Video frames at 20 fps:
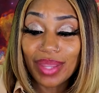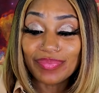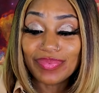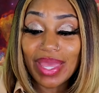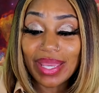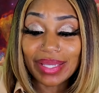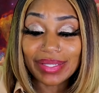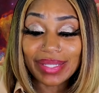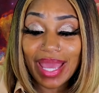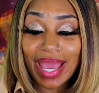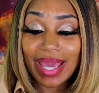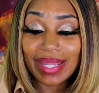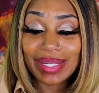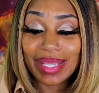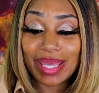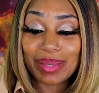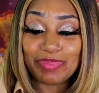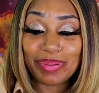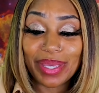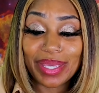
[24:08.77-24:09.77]
They can have
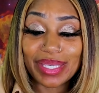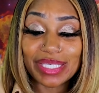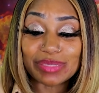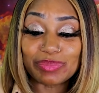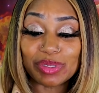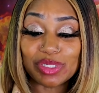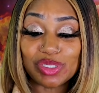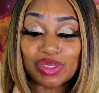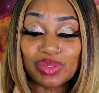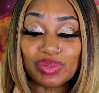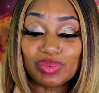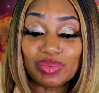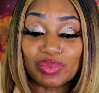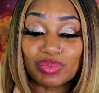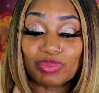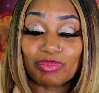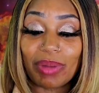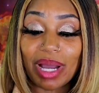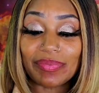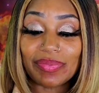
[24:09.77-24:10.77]
their opinions. But
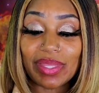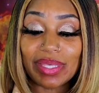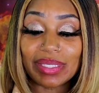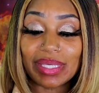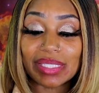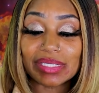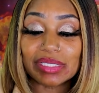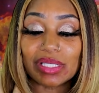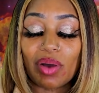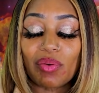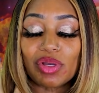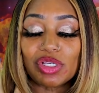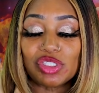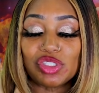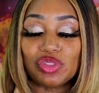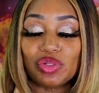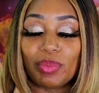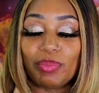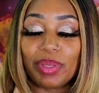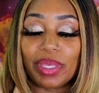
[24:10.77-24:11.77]
my thing is, as long as
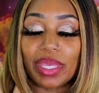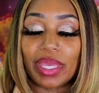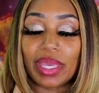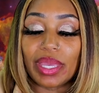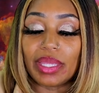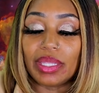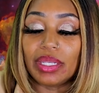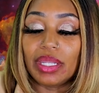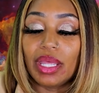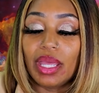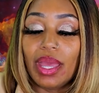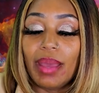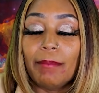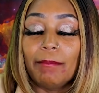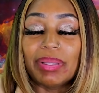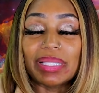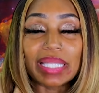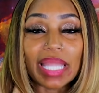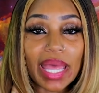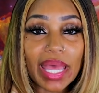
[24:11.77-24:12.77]
you're being
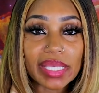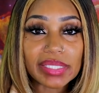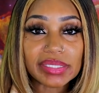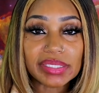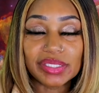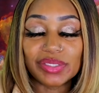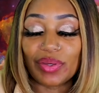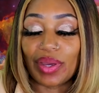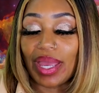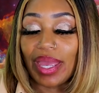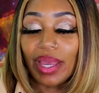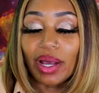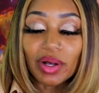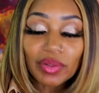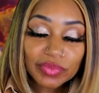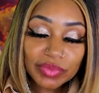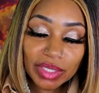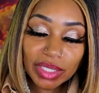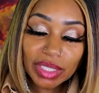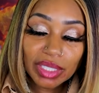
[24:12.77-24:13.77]
blessed, you're
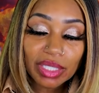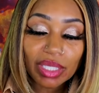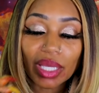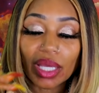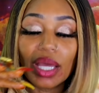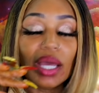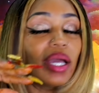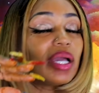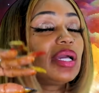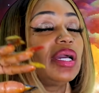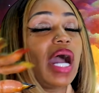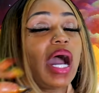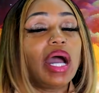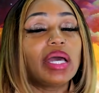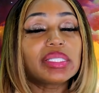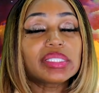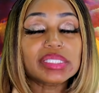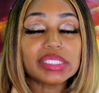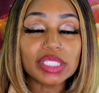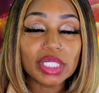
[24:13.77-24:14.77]
healthy,
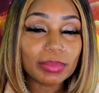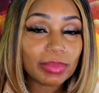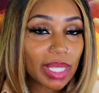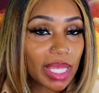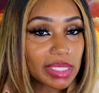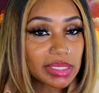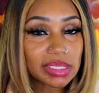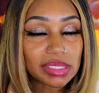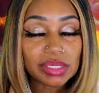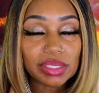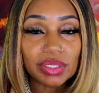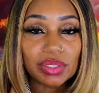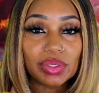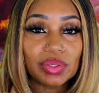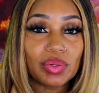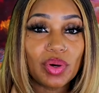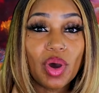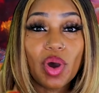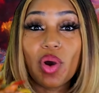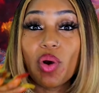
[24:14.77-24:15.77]
God is still blessing
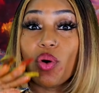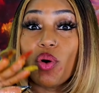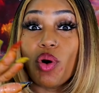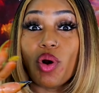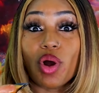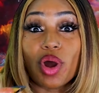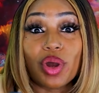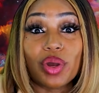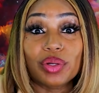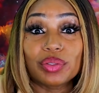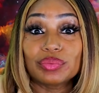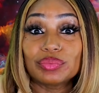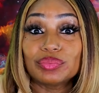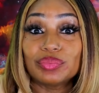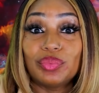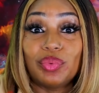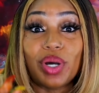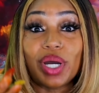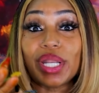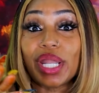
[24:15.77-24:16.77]
you, or
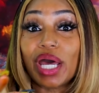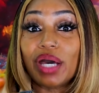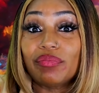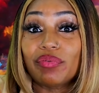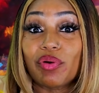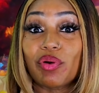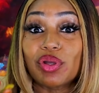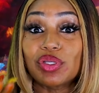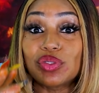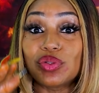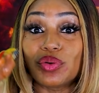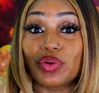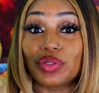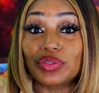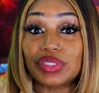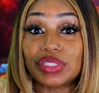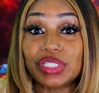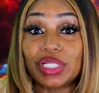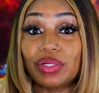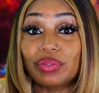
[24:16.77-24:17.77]
whatever, or you're
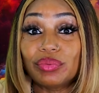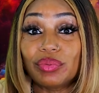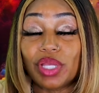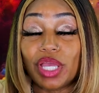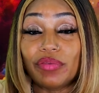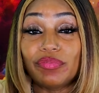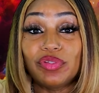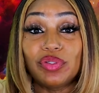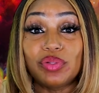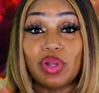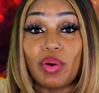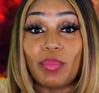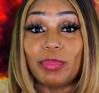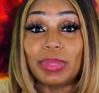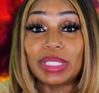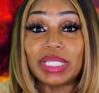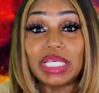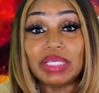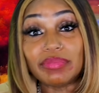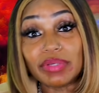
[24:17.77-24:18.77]
still, if you don't
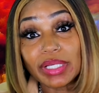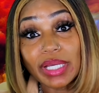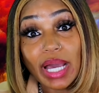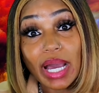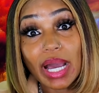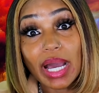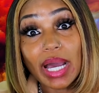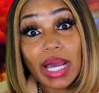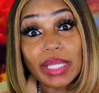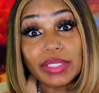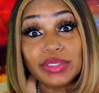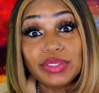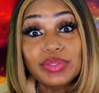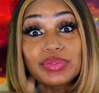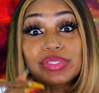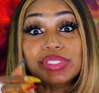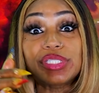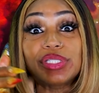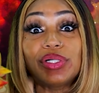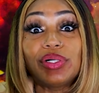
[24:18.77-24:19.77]
believe in God, you
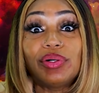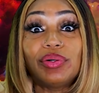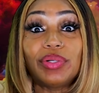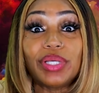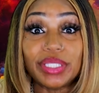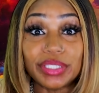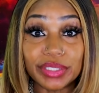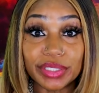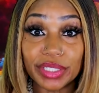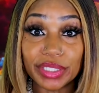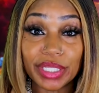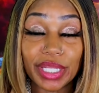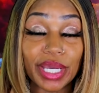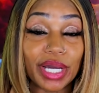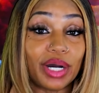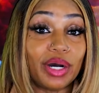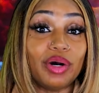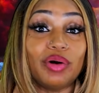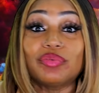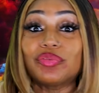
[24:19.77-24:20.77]
still in good
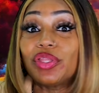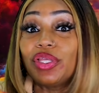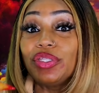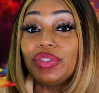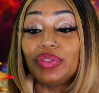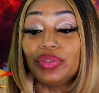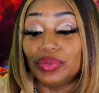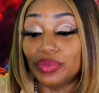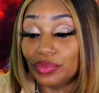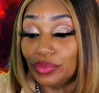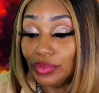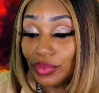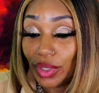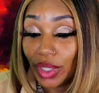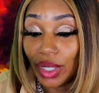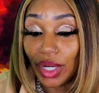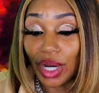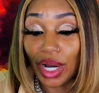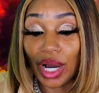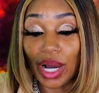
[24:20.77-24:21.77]
health, and you
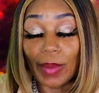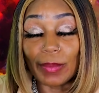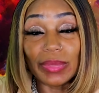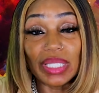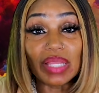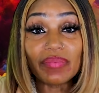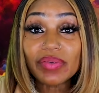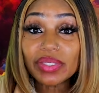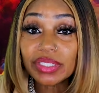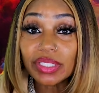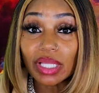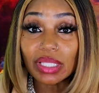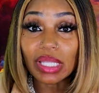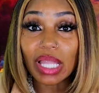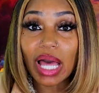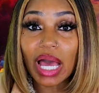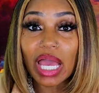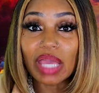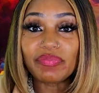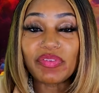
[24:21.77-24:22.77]
living your
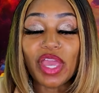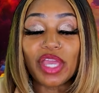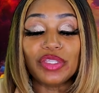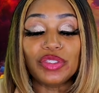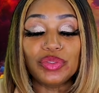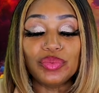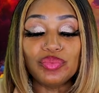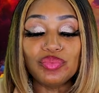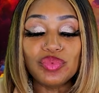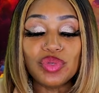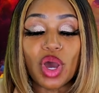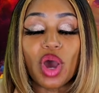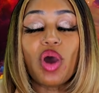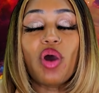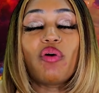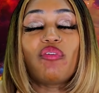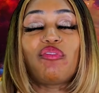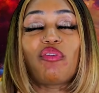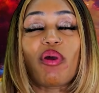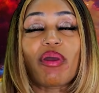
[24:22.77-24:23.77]
life, and you
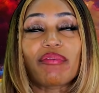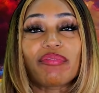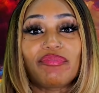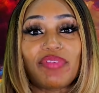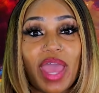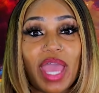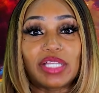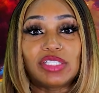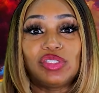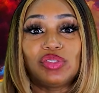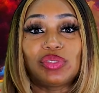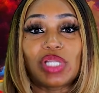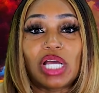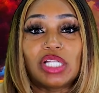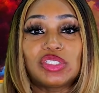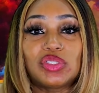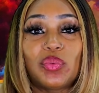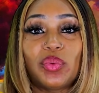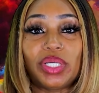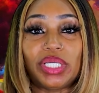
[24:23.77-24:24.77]
know for a fact you're
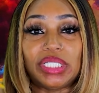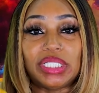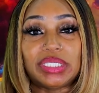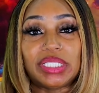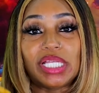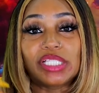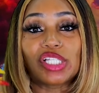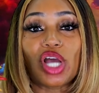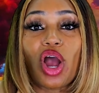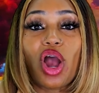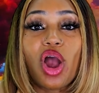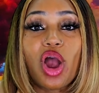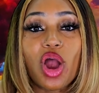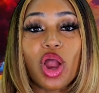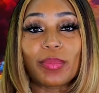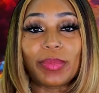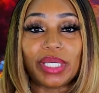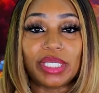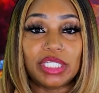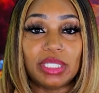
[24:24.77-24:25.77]
not doing anything to
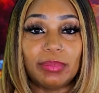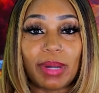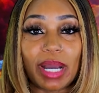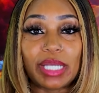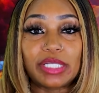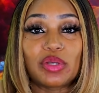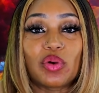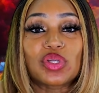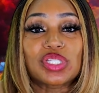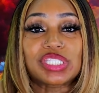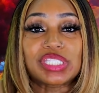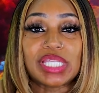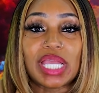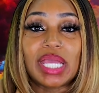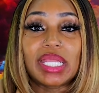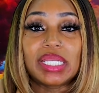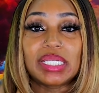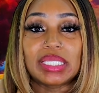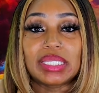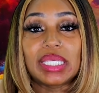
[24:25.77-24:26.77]
harm anybody or
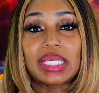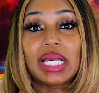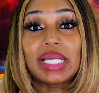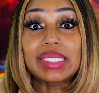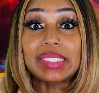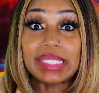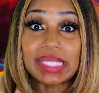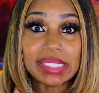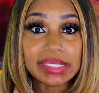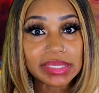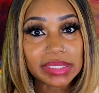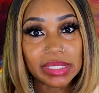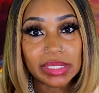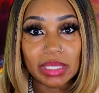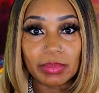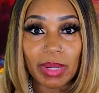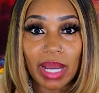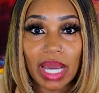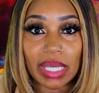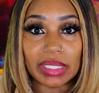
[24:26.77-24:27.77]
saying anything against
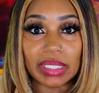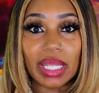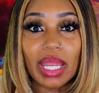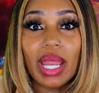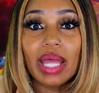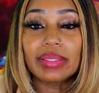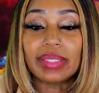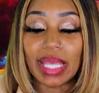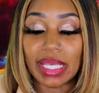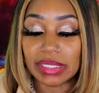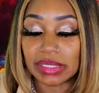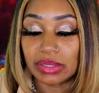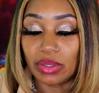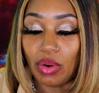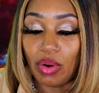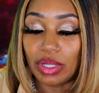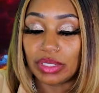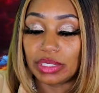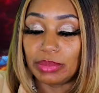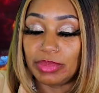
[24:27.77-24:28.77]
anybody that's
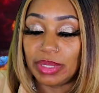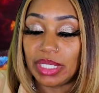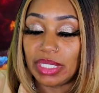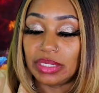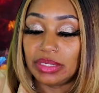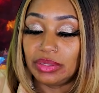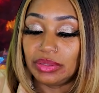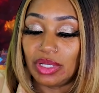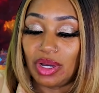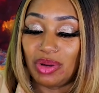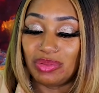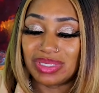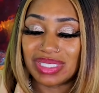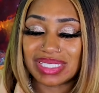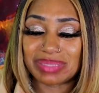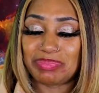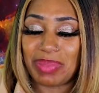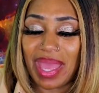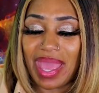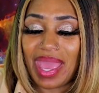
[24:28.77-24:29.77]
going to be, you know,
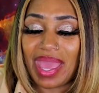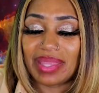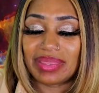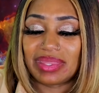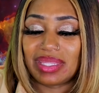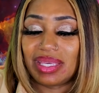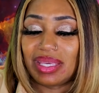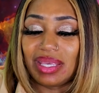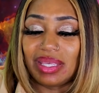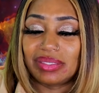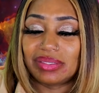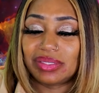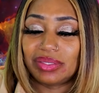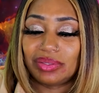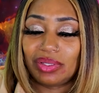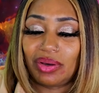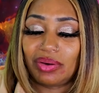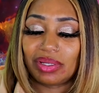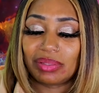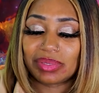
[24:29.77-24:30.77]
just bad things. You
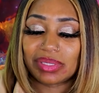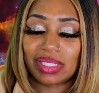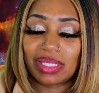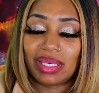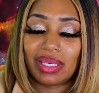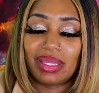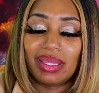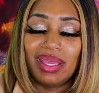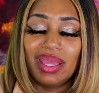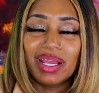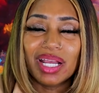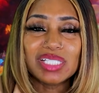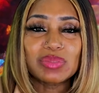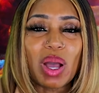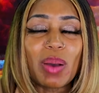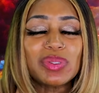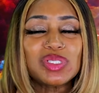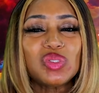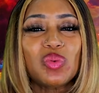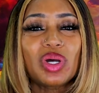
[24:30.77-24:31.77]
know what I'm saying? Because
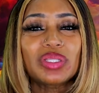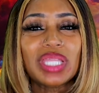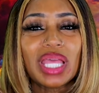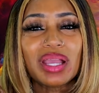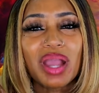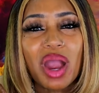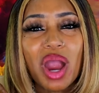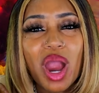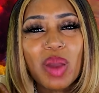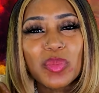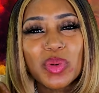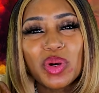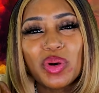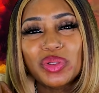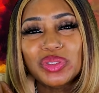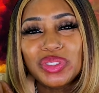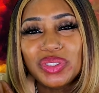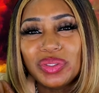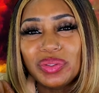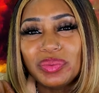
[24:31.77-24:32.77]
why would you want that karma
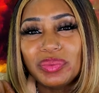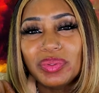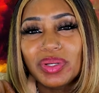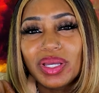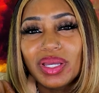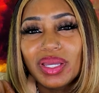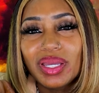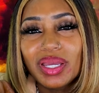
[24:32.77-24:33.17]
on you?